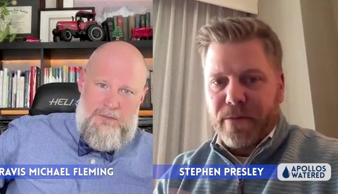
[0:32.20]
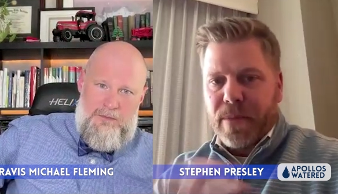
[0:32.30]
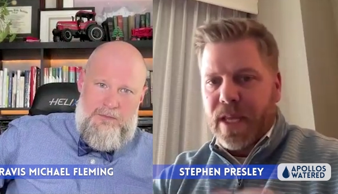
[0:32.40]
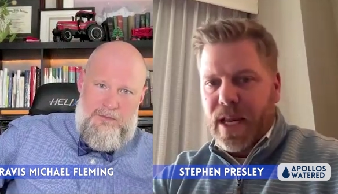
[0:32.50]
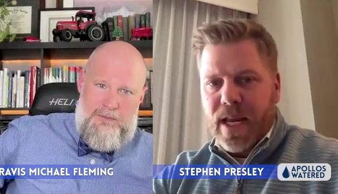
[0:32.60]

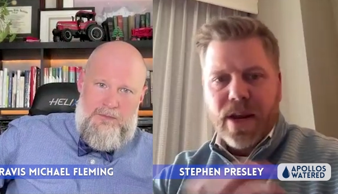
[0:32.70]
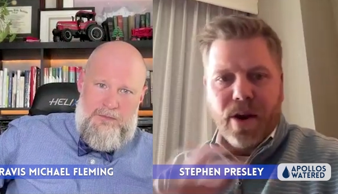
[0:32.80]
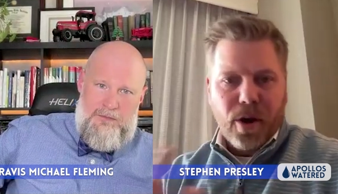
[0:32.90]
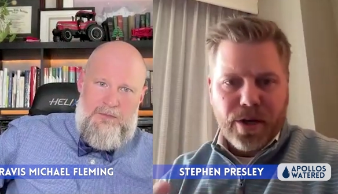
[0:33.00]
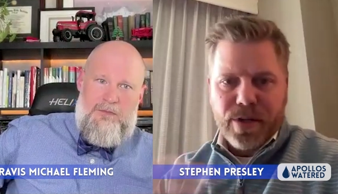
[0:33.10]
Speaker 1: from the
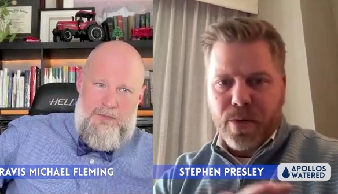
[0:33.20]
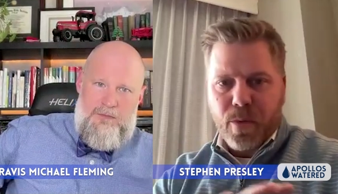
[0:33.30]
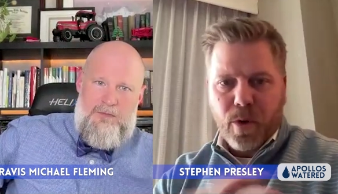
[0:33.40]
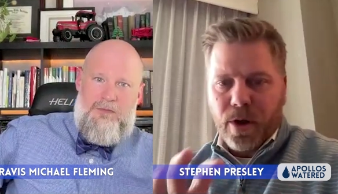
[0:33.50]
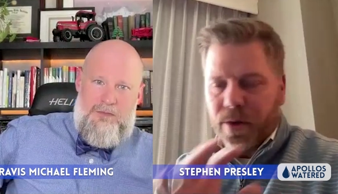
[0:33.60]
early Christian
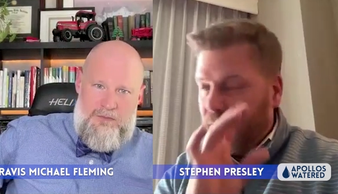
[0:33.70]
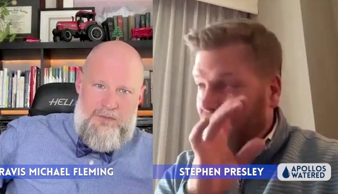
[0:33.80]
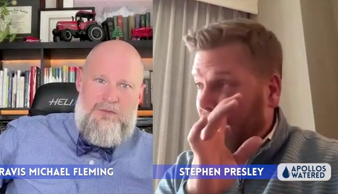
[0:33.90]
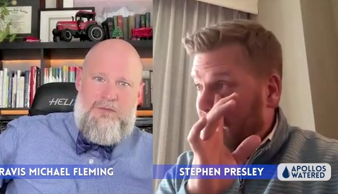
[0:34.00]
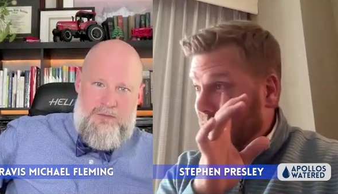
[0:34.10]
world, the
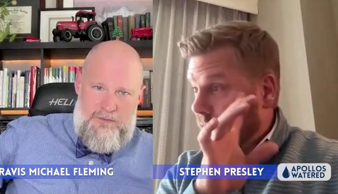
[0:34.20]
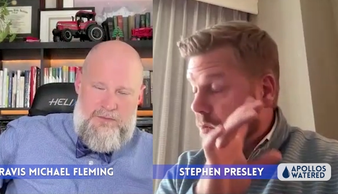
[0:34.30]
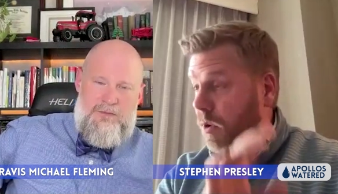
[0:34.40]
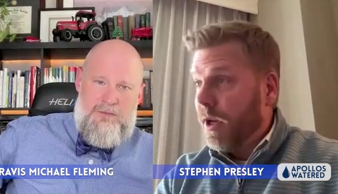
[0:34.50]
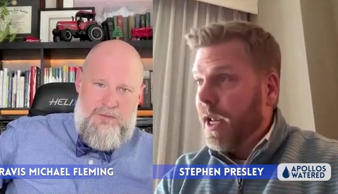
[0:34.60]
pre-Constantinian
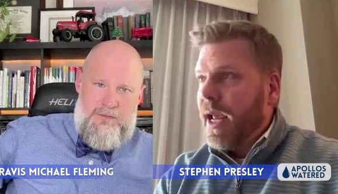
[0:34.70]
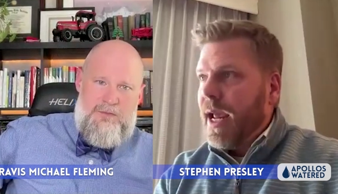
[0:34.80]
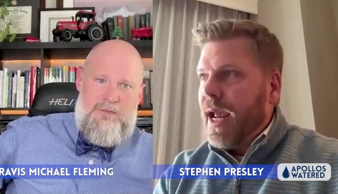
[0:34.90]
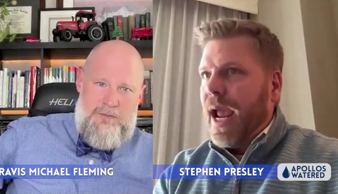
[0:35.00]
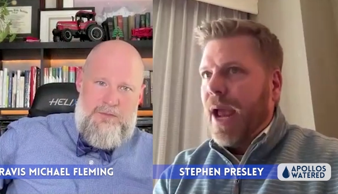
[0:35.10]
world?
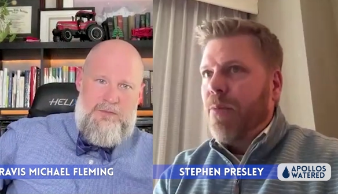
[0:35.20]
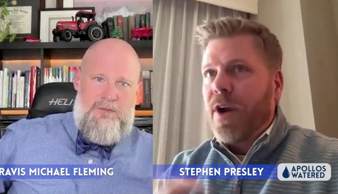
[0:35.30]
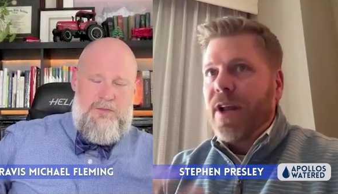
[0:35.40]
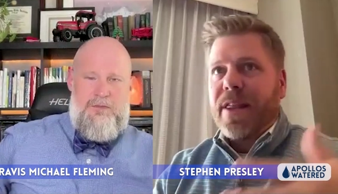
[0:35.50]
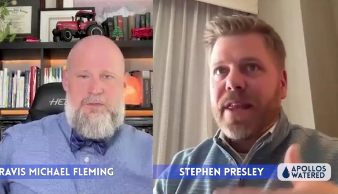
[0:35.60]
And
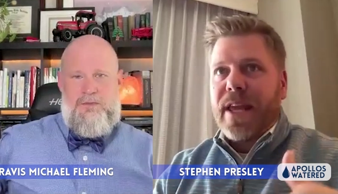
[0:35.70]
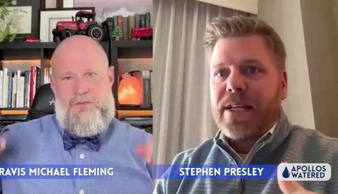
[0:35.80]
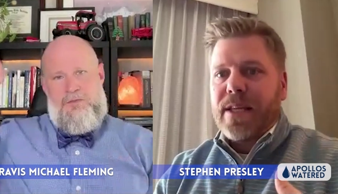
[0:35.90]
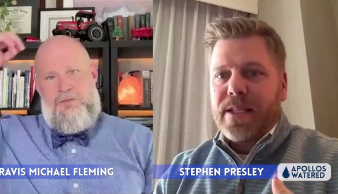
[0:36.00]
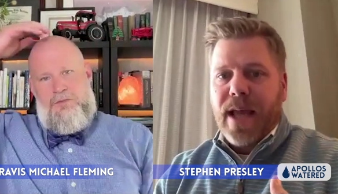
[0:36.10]
one of the
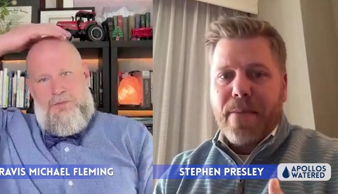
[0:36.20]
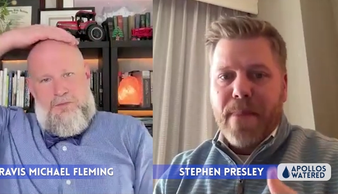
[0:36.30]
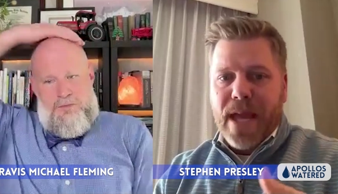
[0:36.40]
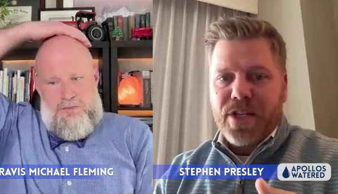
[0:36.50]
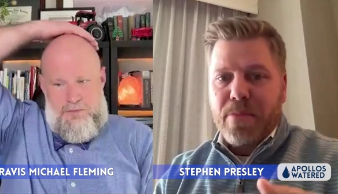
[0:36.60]
things is I
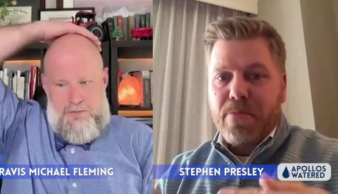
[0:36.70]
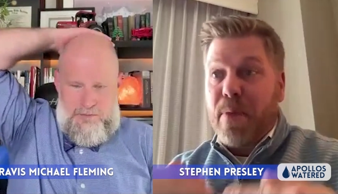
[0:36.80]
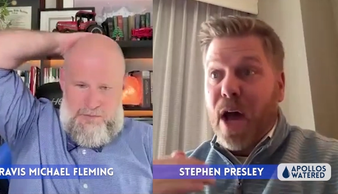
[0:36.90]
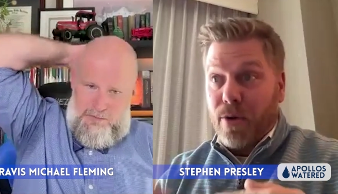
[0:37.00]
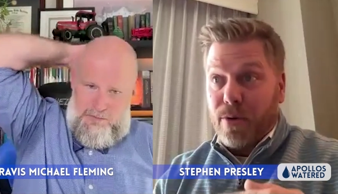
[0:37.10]
mentioned
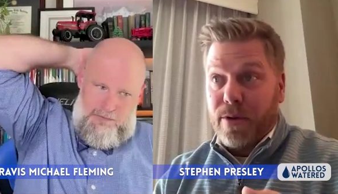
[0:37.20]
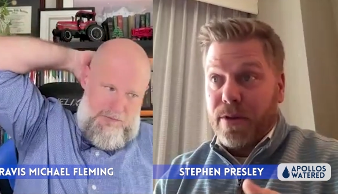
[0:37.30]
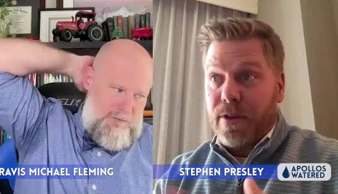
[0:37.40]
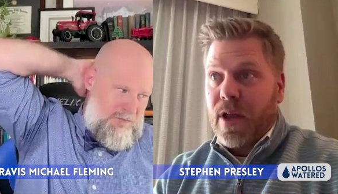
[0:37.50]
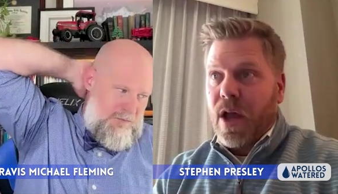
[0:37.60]
both.
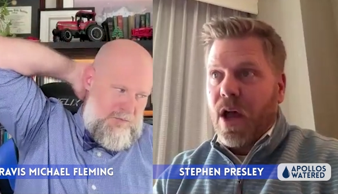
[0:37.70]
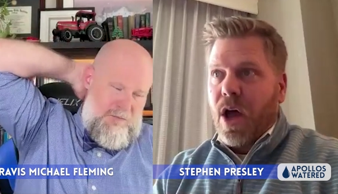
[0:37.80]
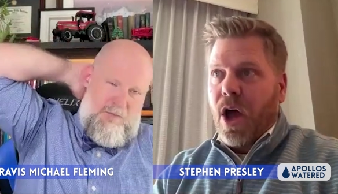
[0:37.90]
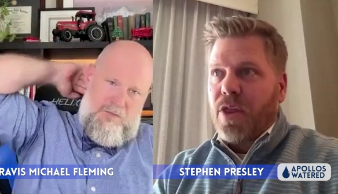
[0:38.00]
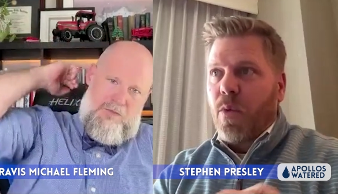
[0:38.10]

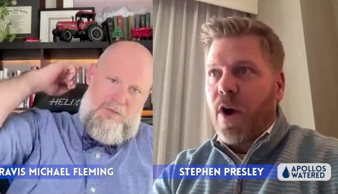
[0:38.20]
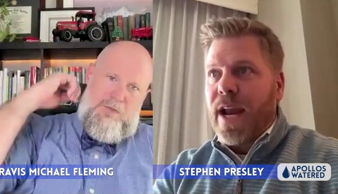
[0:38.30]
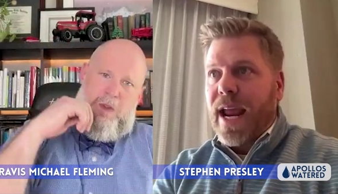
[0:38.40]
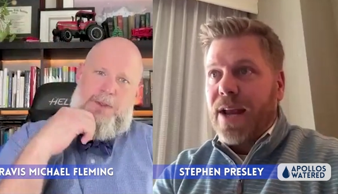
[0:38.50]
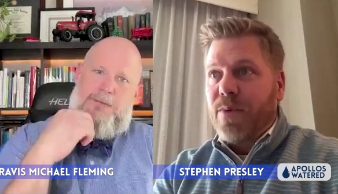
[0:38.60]
On the one
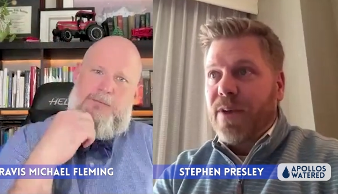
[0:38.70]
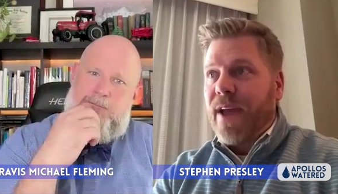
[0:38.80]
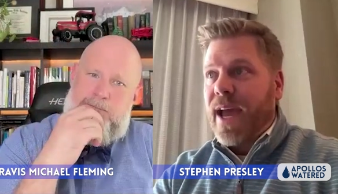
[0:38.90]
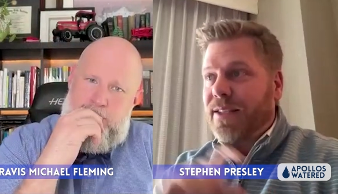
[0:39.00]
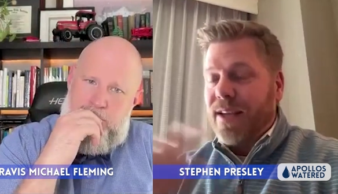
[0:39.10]
hand, we've
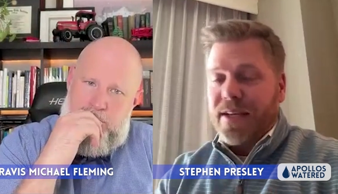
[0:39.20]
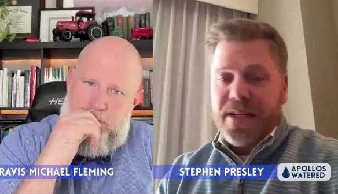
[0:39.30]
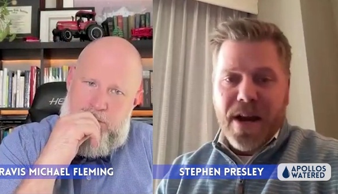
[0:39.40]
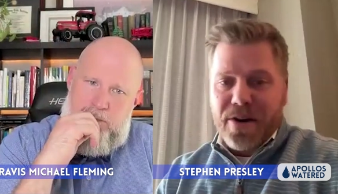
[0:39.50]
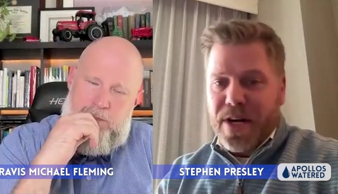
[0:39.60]
had
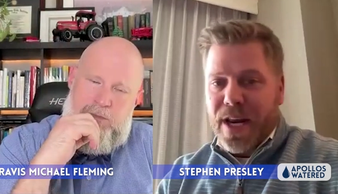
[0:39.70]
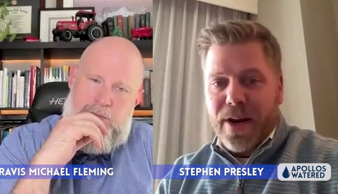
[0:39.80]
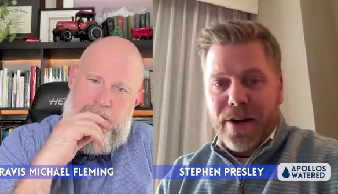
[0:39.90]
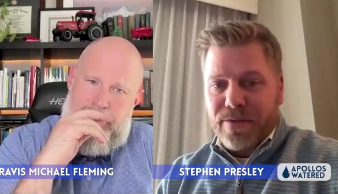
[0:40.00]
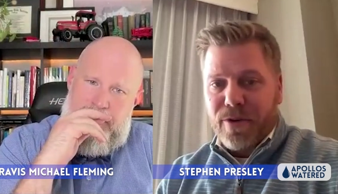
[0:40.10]
1600
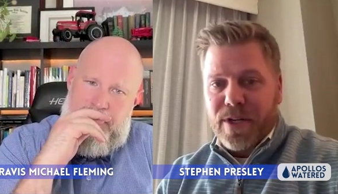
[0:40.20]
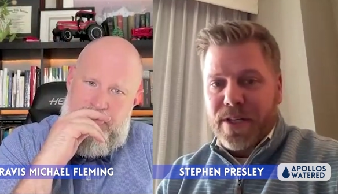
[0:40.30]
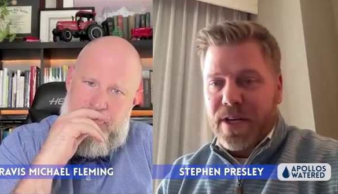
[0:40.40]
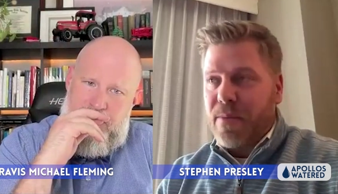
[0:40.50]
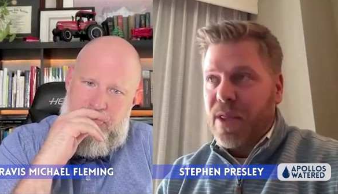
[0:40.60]
years of
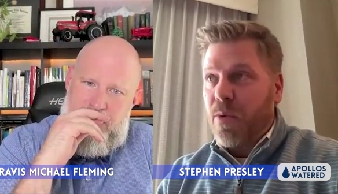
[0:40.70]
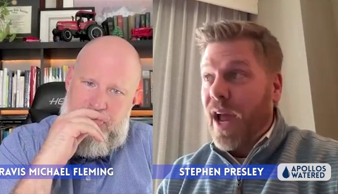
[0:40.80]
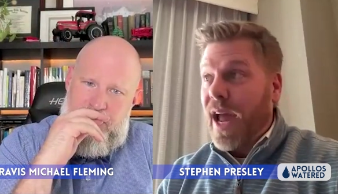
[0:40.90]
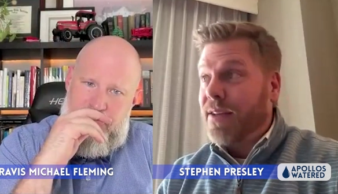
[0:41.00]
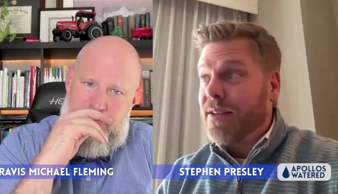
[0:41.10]
Christendom in the
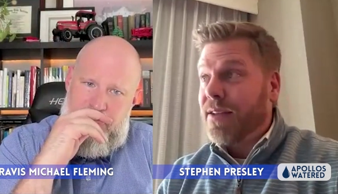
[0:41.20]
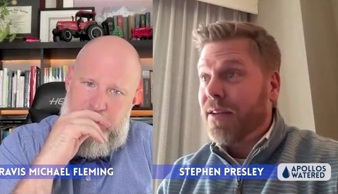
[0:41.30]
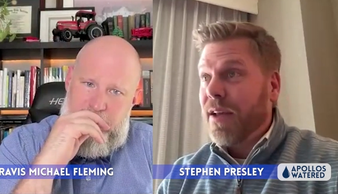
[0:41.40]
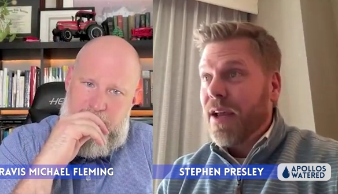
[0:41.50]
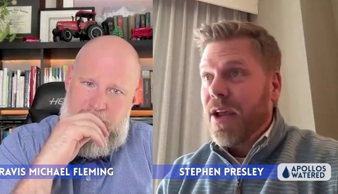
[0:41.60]

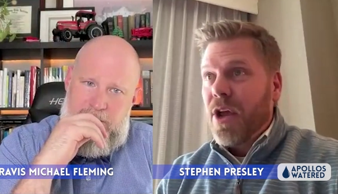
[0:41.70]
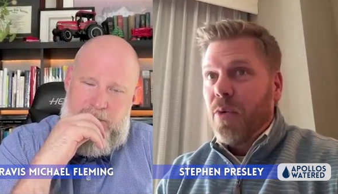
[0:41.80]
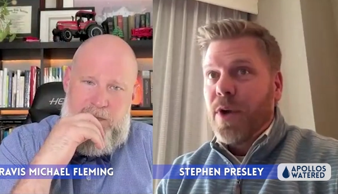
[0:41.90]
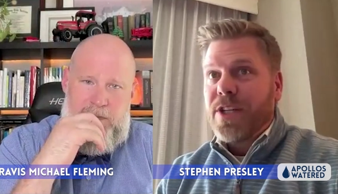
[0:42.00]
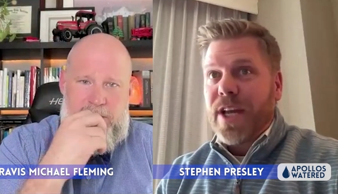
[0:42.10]
West,
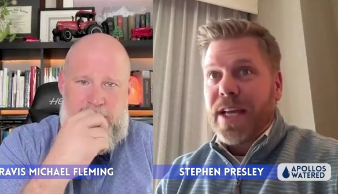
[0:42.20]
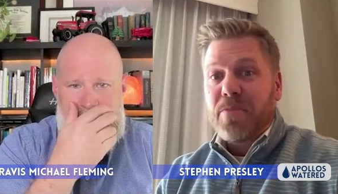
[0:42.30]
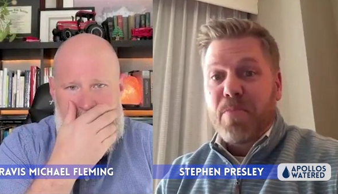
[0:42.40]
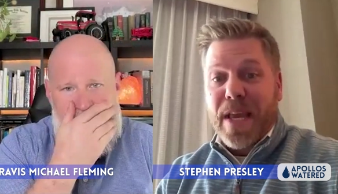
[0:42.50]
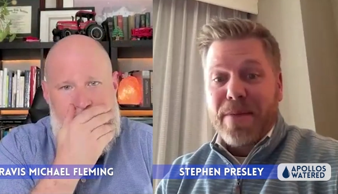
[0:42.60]
which has
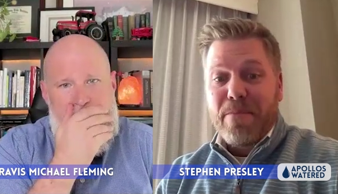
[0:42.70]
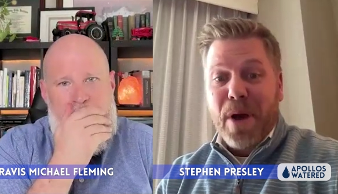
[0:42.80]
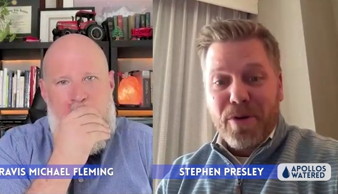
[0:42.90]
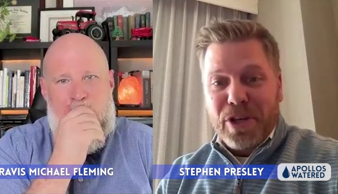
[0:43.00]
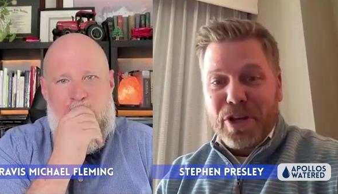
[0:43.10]
been
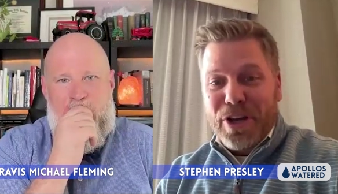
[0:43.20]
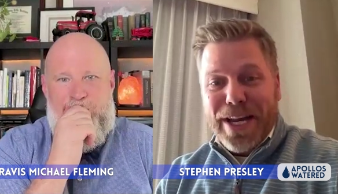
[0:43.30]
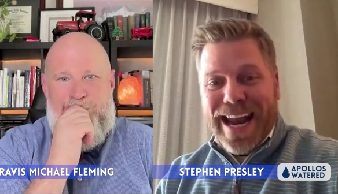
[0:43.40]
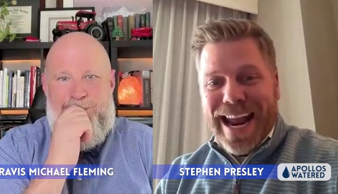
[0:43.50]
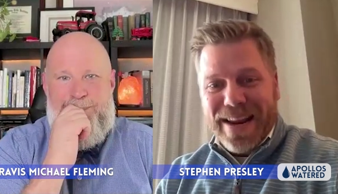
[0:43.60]
both
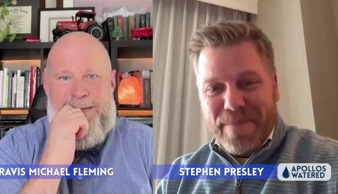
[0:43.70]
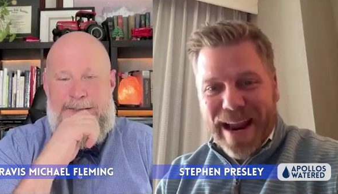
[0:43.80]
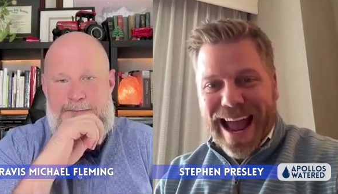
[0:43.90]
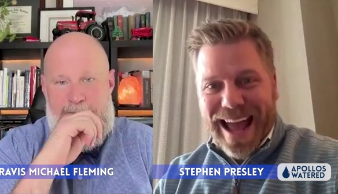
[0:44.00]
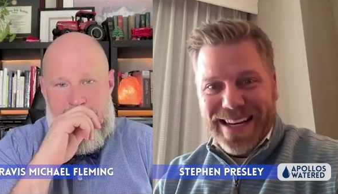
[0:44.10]
good and
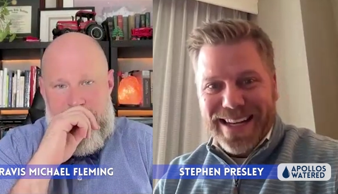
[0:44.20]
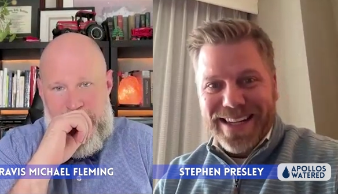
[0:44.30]
bad.